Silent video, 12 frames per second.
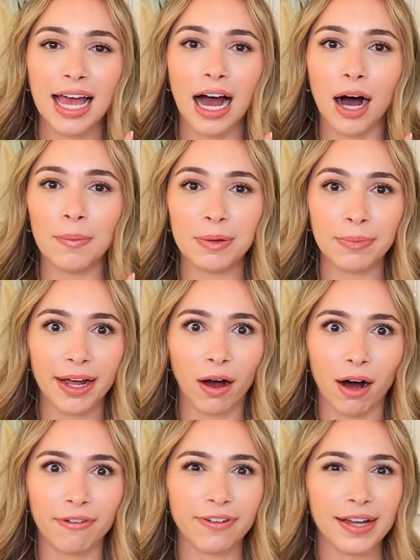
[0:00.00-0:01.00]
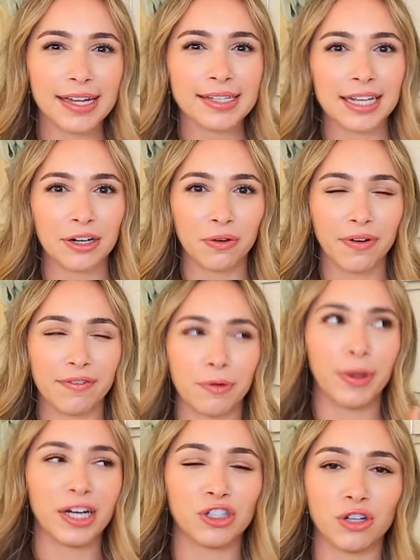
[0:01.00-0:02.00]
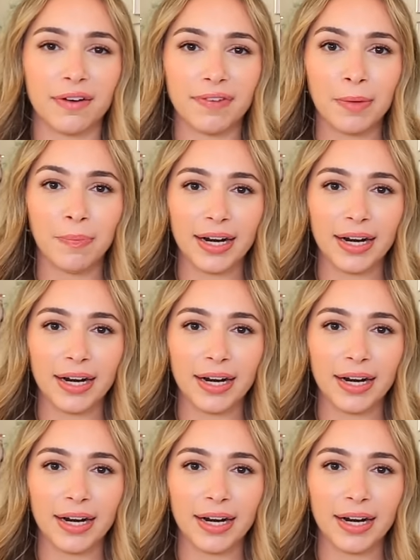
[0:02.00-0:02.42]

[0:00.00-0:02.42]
Um, in my office, I don't know if I have a picture of it,